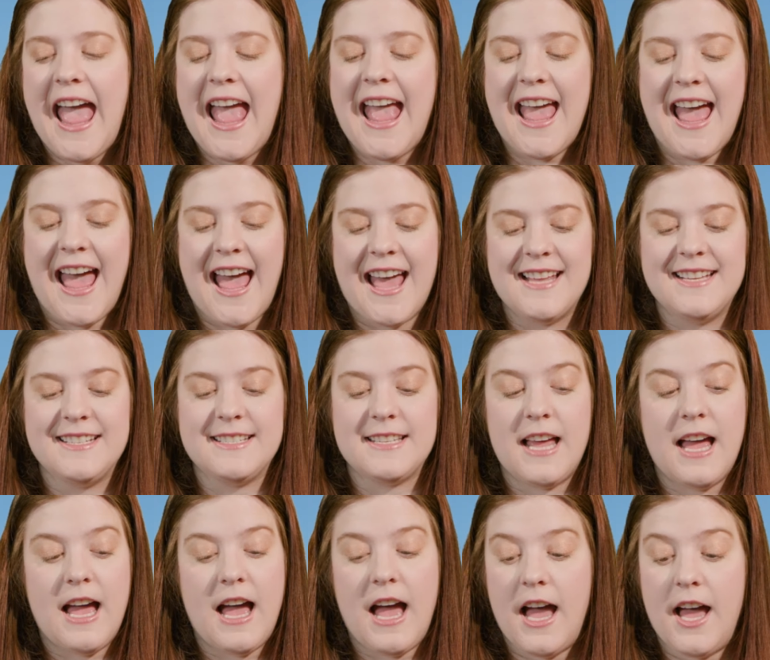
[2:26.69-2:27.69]
and
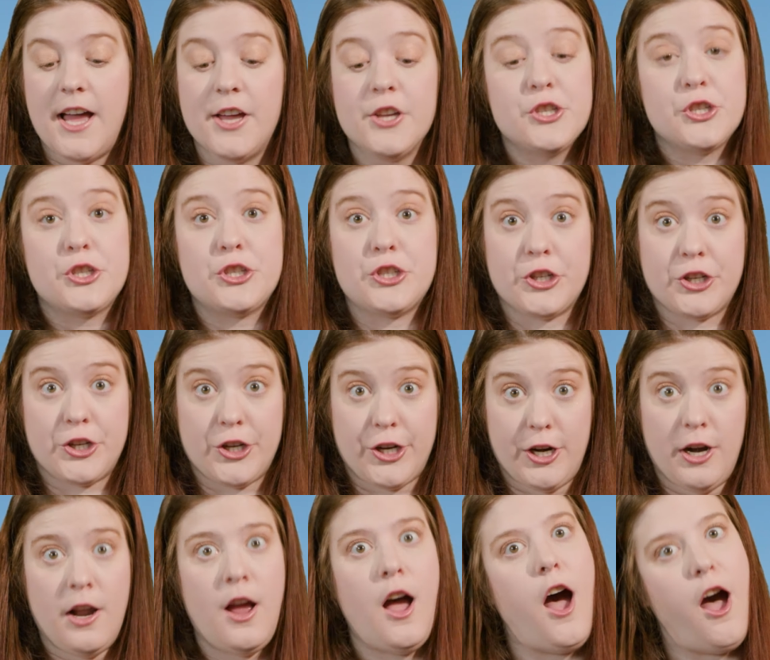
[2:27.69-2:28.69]

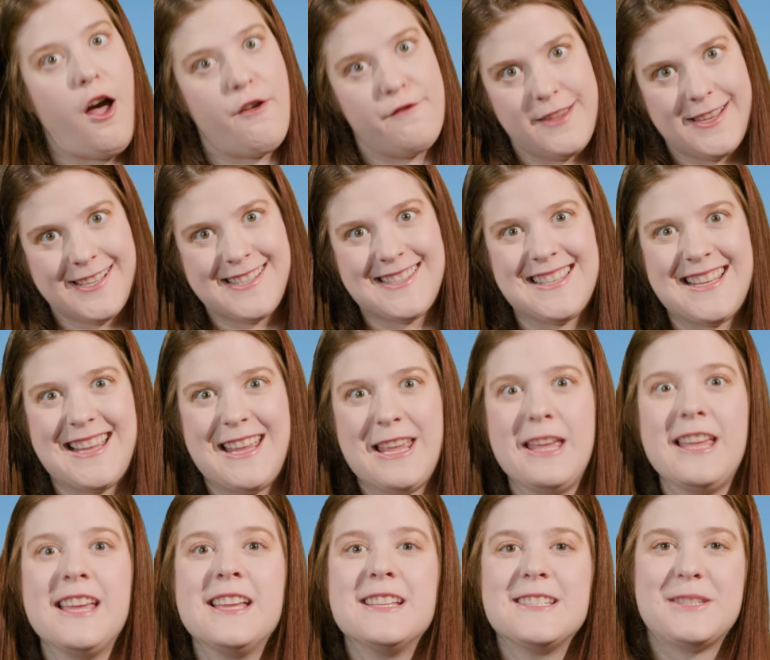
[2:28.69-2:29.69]
sugar,
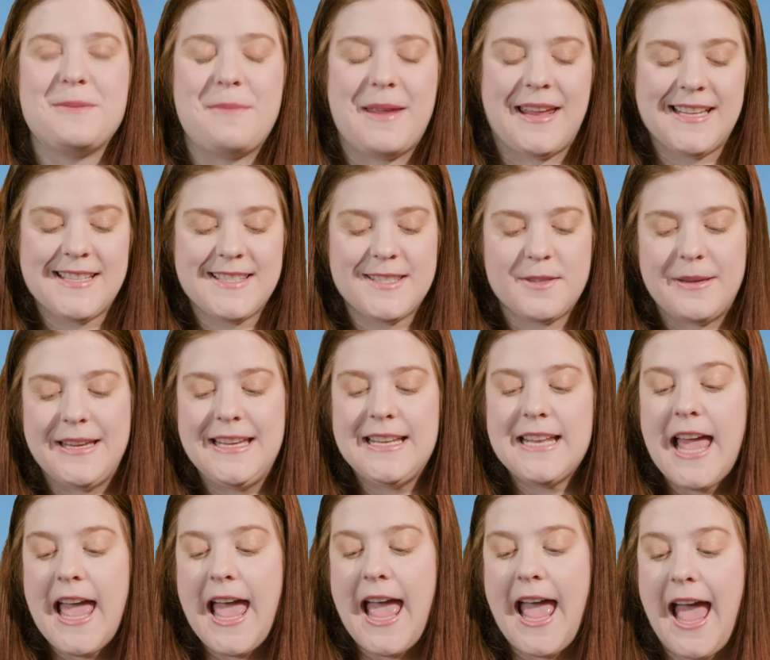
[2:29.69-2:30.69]
obviously, to make it sweet,
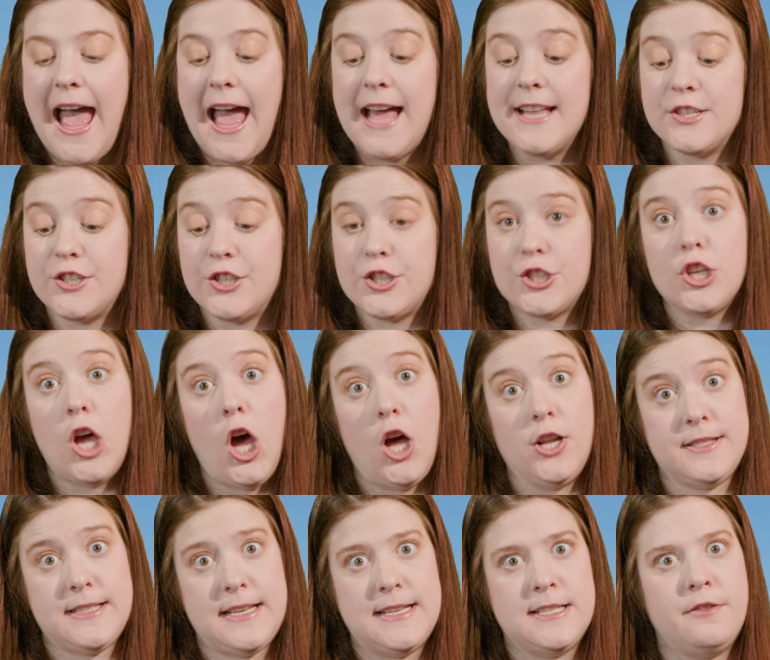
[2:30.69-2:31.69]
and
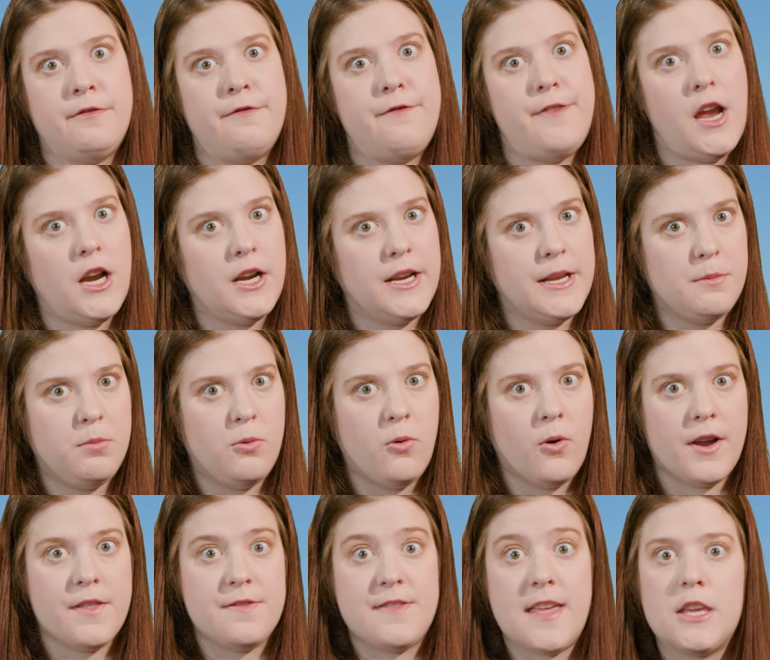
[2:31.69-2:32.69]
salt is very
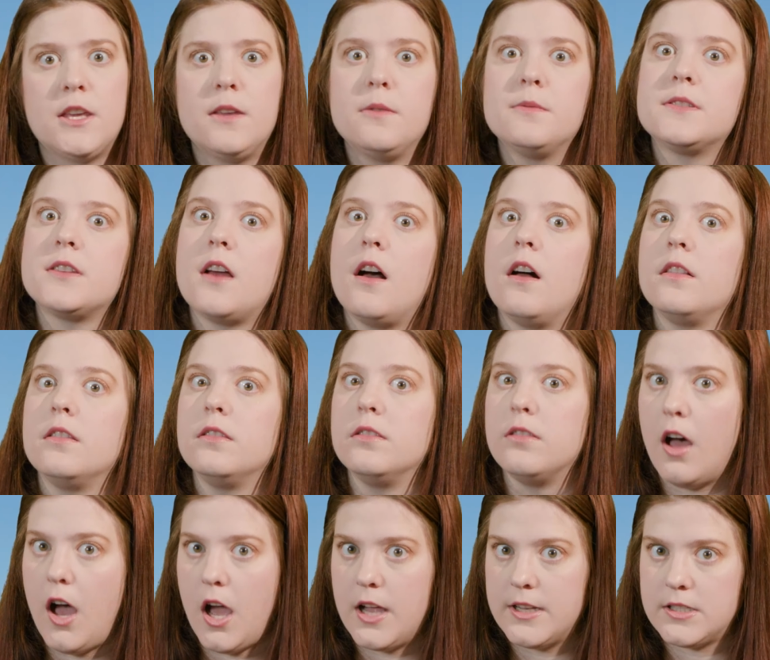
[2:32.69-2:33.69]
important. They used a
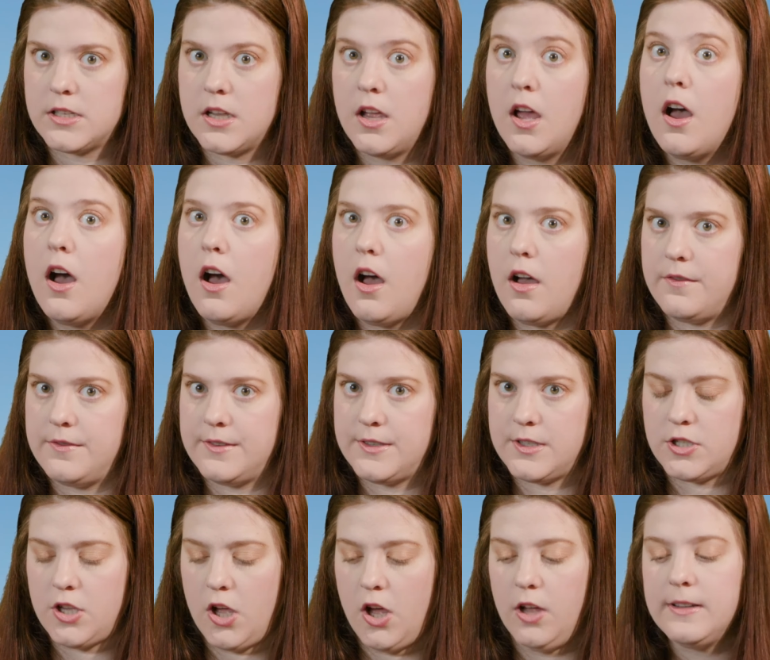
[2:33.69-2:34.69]
lot of
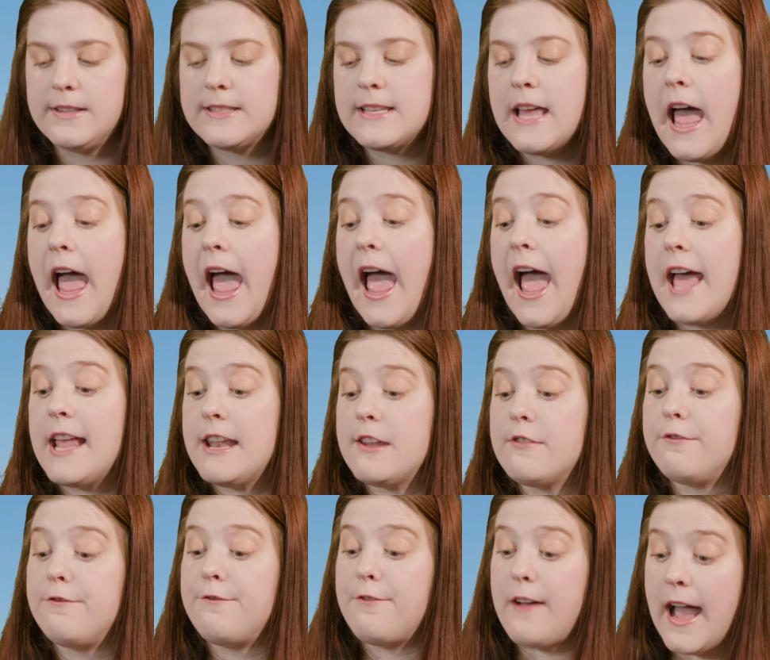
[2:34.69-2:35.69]
salt, and
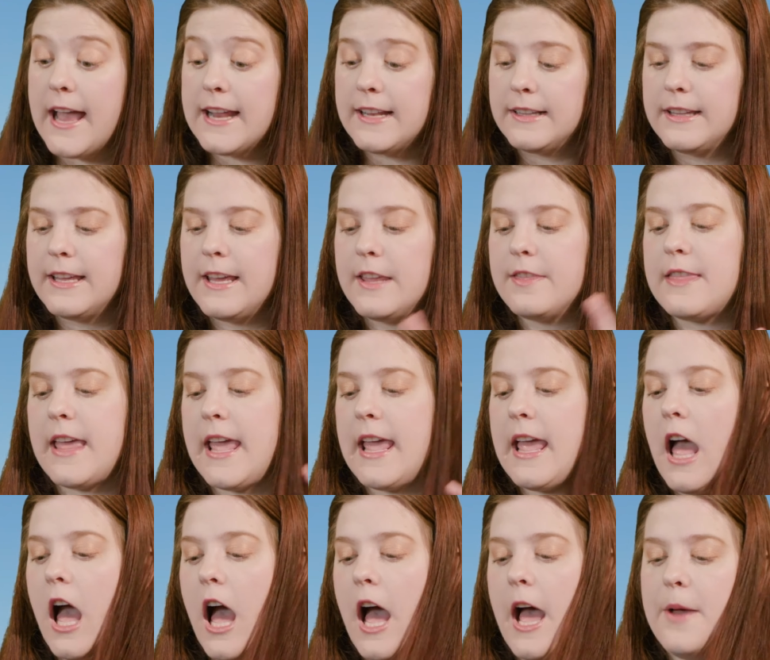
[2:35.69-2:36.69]
finally
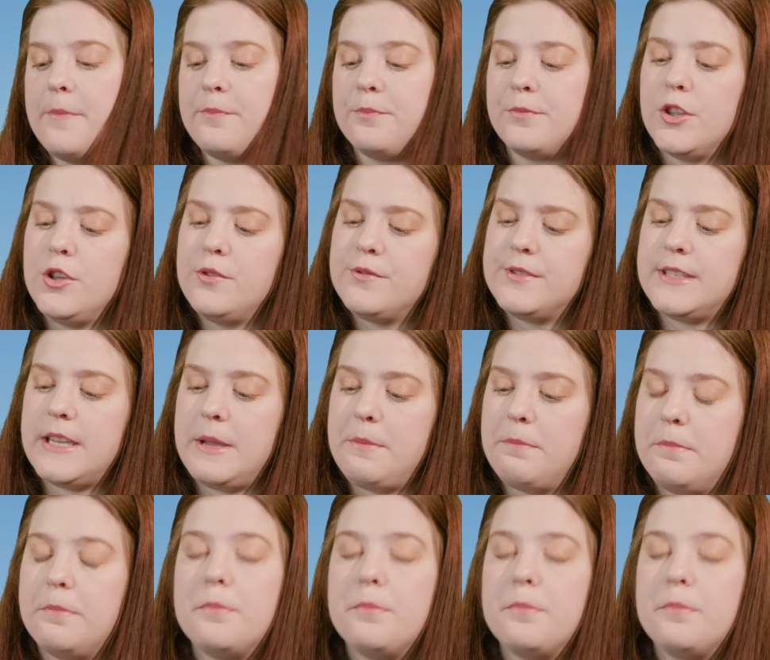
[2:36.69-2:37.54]
they used a